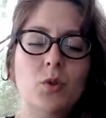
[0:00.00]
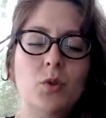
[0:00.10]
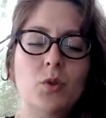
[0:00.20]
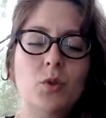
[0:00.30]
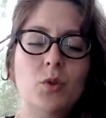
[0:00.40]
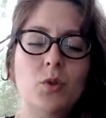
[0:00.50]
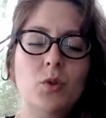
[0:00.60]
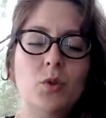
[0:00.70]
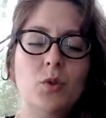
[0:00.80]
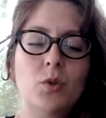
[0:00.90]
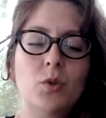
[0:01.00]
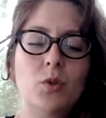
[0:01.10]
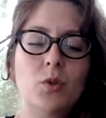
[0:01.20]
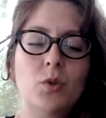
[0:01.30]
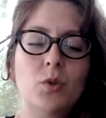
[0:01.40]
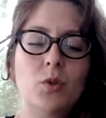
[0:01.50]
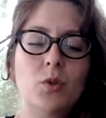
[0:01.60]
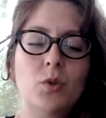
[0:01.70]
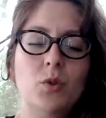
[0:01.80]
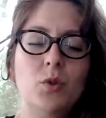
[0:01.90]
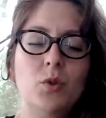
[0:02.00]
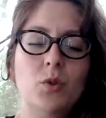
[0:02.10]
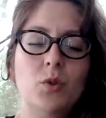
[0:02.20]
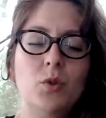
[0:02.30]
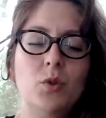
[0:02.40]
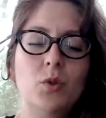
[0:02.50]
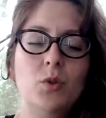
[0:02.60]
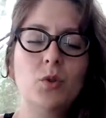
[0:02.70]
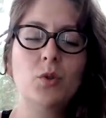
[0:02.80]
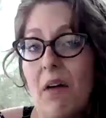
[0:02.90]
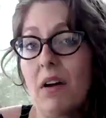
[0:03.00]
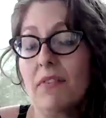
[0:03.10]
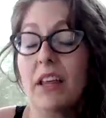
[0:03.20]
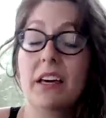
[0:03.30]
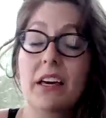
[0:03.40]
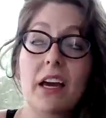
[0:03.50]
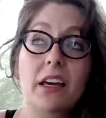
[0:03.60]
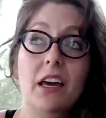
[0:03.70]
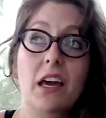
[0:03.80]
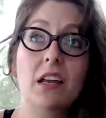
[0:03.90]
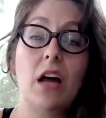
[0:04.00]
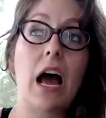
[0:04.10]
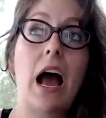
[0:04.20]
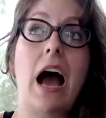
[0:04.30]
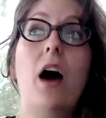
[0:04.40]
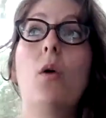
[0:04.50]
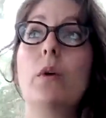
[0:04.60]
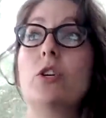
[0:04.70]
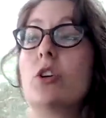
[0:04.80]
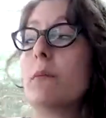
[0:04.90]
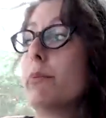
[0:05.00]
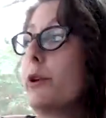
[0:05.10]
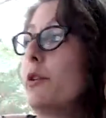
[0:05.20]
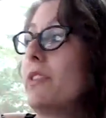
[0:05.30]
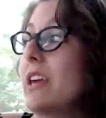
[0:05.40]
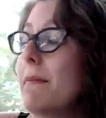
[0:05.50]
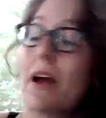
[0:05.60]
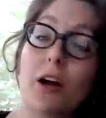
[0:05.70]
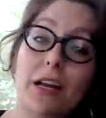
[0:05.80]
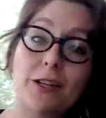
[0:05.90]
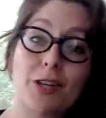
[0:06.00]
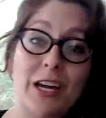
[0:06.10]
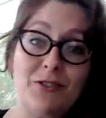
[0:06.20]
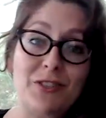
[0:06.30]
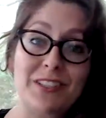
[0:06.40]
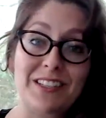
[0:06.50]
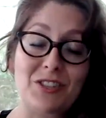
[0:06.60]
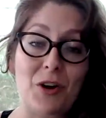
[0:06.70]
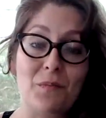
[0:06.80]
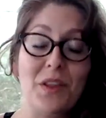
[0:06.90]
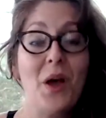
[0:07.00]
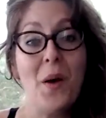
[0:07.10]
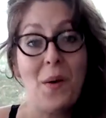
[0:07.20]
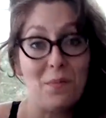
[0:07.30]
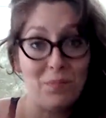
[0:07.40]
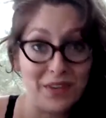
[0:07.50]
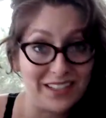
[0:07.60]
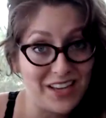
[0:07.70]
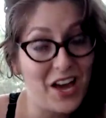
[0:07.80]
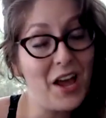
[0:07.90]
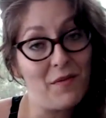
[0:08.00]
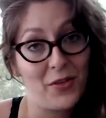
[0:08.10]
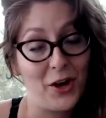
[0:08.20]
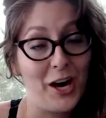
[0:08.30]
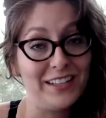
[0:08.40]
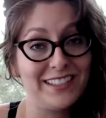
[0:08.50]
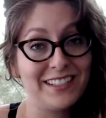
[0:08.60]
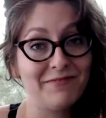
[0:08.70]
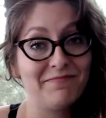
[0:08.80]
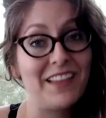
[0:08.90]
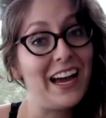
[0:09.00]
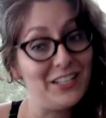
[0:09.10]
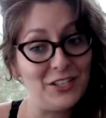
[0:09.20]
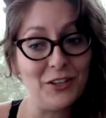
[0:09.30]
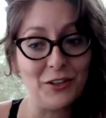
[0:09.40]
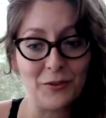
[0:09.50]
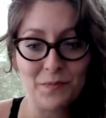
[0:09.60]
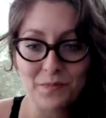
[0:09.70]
But I'll do like my reasons for leaving and also how I feel like how we should improve the American education system, because I have thoughts. I do.